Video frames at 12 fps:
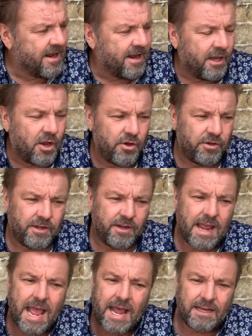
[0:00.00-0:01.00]
London
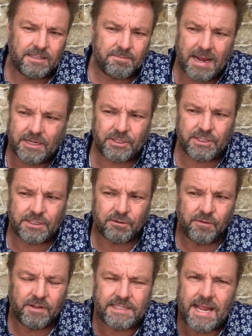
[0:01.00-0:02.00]
and Manchester
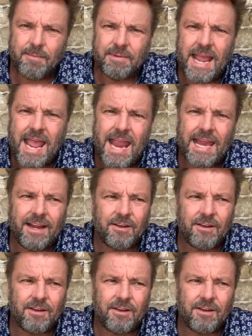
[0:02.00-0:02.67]
on the same day,